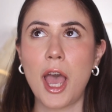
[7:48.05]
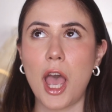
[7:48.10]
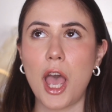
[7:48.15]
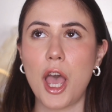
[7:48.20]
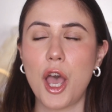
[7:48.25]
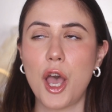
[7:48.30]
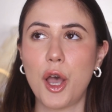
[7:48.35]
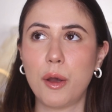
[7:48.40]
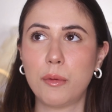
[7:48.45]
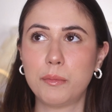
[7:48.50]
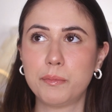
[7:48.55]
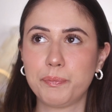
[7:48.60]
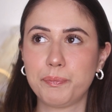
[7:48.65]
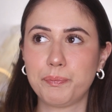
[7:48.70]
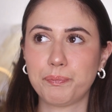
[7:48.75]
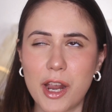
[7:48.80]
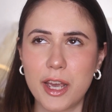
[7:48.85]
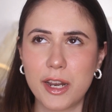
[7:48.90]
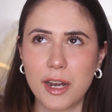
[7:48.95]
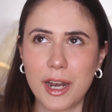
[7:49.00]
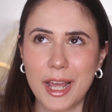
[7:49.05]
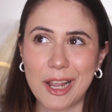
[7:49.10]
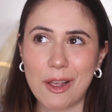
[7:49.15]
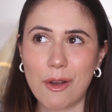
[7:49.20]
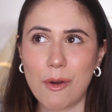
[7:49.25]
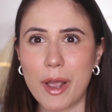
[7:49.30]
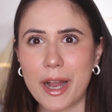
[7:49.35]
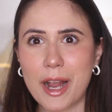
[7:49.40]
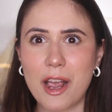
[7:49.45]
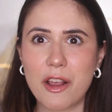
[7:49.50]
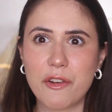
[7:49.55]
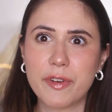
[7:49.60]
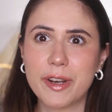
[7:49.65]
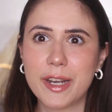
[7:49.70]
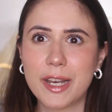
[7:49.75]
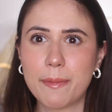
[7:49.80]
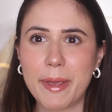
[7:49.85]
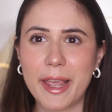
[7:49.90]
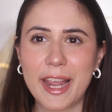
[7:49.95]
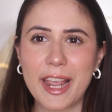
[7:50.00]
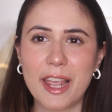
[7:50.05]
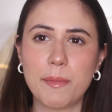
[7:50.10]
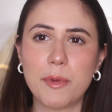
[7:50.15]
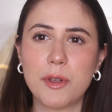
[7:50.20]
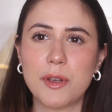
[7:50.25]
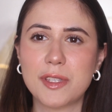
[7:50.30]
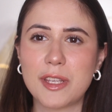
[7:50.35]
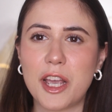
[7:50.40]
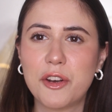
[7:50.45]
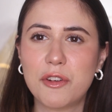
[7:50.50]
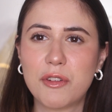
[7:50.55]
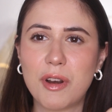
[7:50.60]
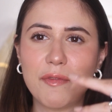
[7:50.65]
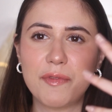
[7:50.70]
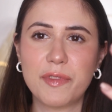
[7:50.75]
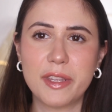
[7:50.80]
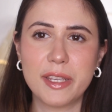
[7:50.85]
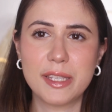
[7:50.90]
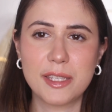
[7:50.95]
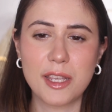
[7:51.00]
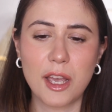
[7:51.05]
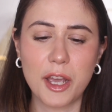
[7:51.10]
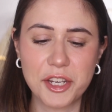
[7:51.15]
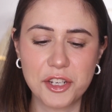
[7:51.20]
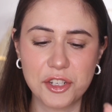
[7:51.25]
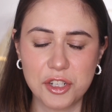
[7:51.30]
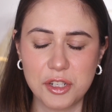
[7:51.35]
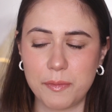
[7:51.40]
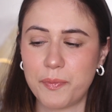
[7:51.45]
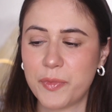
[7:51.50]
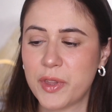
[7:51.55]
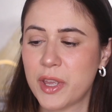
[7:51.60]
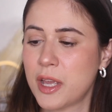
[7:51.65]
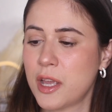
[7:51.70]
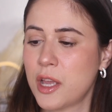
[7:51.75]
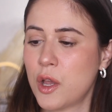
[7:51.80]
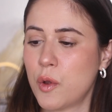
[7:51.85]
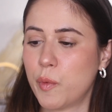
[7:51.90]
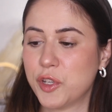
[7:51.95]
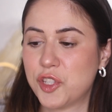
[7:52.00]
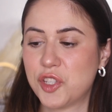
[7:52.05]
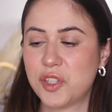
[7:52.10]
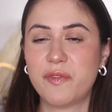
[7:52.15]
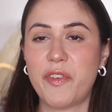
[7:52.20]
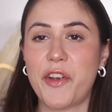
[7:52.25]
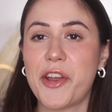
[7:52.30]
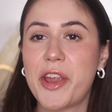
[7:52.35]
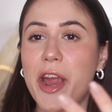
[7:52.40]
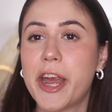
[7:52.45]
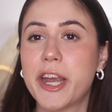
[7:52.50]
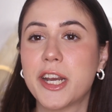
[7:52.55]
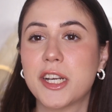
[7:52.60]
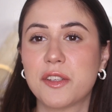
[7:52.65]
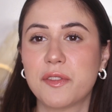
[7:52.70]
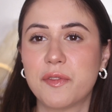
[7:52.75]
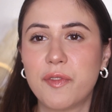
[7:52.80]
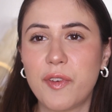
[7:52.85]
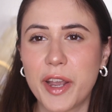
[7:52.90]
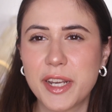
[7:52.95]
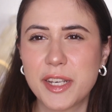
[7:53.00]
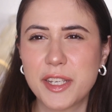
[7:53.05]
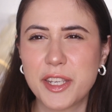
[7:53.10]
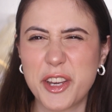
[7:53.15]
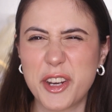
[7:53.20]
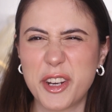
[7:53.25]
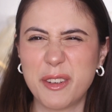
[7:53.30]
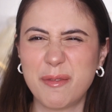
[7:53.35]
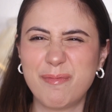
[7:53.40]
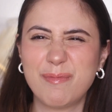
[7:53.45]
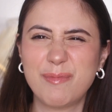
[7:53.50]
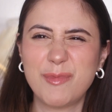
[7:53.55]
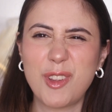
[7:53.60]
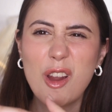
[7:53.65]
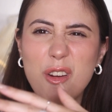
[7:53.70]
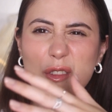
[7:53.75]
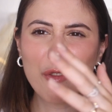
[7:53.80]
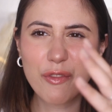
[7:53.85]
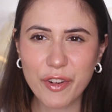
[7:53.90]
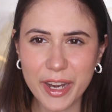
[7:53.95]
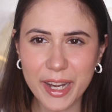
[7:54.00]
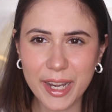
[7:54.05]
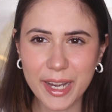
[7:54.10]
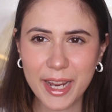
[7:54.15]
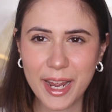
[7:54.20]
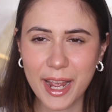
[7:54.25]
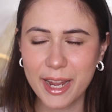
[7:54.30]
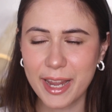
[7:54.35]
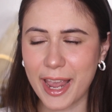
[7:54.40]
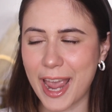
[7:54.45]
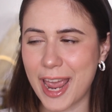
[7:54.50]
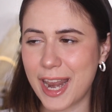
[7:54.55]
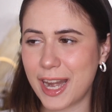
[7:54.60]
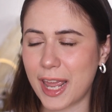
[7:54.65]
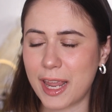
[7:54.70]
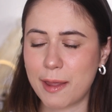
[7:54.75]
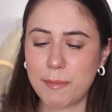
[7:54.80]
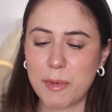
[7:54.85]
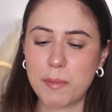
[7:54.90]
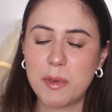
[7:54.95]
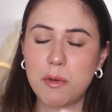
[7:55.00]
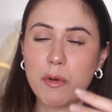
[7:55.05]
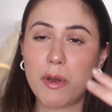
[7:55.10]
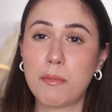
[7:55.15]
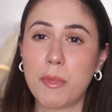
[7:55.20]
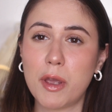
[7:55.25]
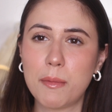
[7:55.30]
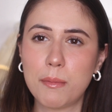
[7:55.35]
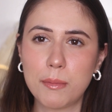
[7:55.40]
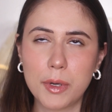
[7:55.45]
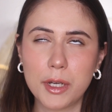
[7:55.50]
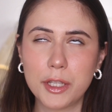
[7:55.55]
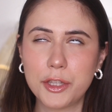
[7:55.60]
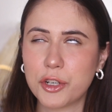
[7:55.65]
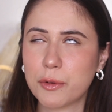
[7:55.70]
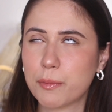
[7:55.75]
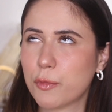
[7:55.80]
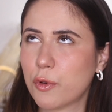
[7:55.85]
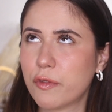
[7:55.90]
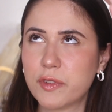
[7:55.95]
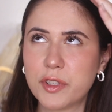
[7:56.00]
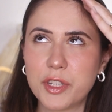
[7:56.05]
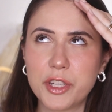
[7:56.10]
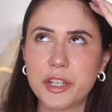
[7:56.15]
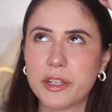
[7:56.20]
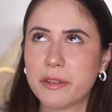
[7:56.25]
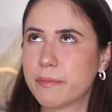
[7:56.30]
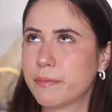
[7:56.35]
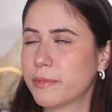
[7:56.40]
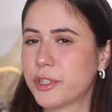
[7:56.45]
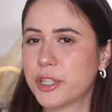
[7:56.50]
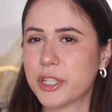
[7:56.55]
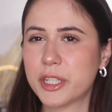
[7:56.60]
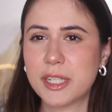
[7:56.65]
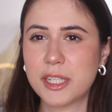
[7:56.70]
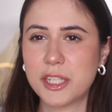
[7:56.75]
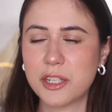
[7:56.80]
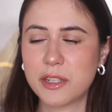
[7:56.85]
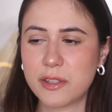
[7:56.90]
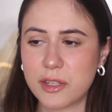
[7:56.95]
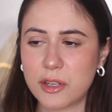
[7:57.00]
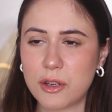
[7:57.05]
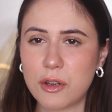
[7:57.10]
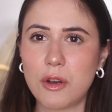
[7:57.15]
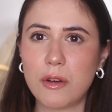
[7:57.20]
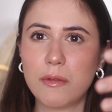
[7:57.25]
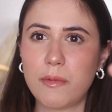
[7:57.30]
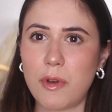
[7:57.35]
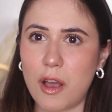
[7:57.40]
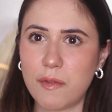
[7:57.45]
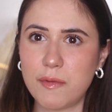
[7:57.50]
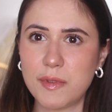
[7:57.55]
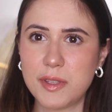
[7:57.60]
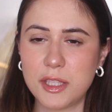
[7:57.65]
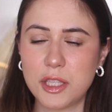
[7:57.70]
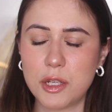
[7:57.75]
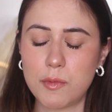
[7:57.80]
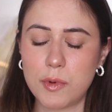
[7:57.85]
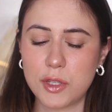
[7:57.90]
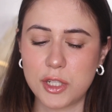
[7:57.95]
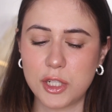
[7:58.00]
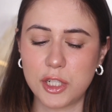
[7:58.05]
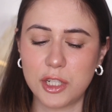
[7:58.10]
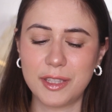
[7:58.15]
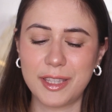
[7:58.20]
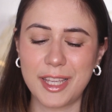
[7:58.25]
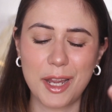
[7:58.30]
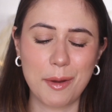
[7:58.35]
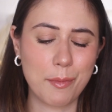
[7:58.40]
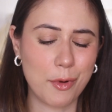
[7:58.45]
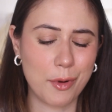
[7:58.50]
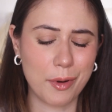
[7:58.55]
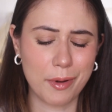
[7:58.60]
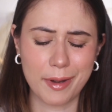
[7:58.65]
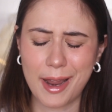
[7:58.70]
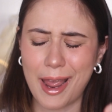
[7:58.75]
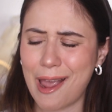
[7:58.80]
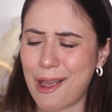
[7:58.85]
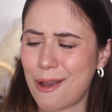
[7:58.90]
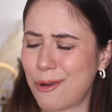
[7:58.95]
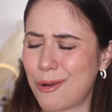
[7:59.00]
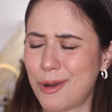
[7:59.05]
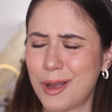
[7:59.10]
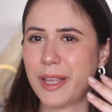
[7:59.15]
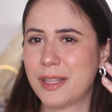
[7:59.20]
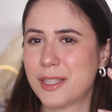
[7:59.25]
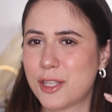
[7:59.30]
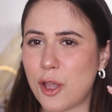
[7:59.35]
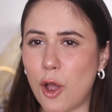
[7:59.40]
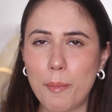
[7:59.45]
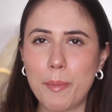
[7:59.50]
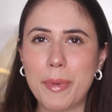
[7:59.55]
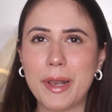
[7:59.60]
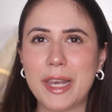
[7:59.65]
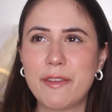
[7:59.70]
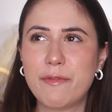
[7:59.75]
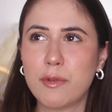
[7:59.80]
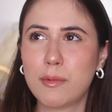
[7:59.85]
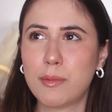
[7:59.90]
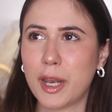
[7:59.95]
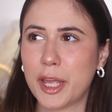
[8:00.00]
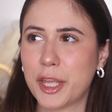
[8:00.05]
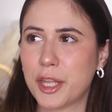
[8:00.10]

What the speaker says: Kind of like, well, I can't really make it because I don't have this item, which is very hard to find here. Not really, again, like maybe when my mother moved here 30 years ago, obviously there was nothing, but now it's unbelievable.